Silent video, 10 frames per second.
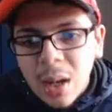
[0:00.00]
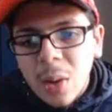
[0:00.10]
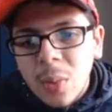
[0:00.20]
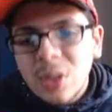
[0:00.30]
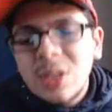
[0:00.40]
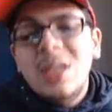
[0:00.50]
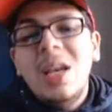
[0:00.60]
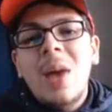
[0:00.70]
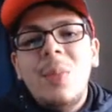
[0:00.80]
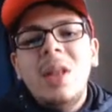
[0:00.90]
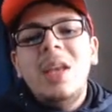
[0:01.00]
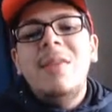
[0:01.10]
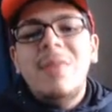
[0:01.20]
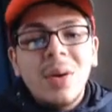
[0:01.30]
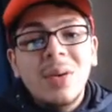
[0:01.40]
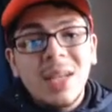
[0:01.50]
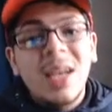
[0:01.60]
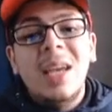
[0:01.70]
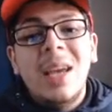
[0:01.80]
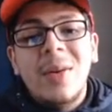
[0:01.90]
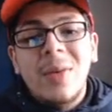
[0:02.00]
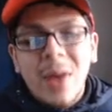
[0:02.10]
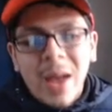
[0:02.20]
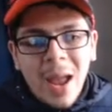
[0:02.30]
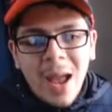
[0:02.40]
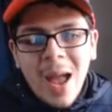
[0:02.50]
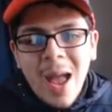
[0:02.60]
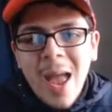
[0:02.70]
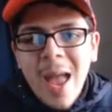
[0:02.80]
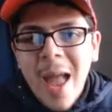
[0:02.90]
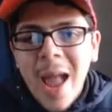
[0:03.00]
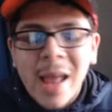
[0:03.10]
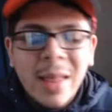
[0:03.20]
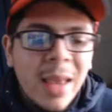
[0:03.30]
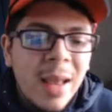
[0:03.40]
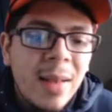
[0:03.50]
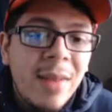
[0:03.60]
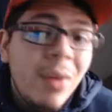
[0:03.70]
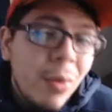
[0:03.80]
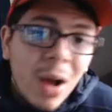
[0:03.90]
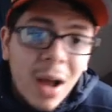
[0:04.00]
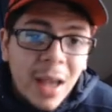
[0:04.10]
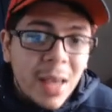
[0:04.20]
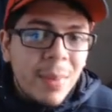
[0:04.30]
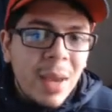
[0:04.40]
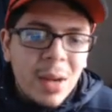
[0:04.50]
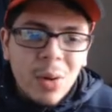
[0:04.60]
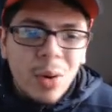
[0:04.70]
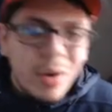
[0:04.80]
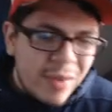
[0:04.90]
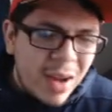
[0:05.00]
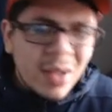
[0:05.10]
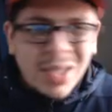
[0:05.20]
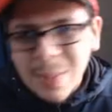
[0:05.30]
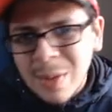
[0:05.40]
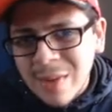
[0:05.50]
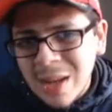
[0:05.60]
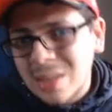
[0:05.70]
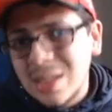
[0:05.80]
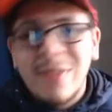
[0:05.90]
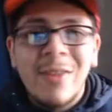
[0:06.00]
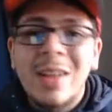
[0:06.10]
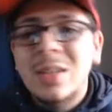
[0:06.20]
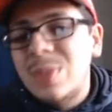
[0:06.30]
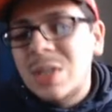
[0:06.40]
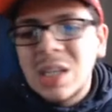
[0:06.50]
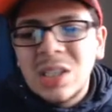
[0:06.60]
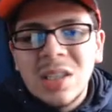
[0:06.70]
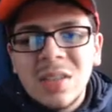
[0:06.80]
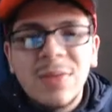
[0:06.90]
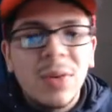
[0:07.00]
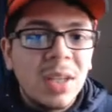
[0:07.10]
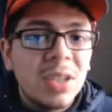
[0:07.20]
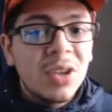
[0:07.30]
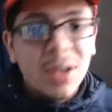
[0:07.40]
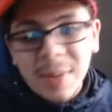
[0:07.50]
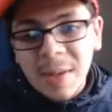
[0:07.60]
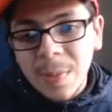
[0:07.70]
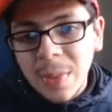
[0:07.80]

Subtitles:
We'll see how many of those I get right. And then if you want, I can make quarterfinals, semifinals, and finals predictions for this tournament.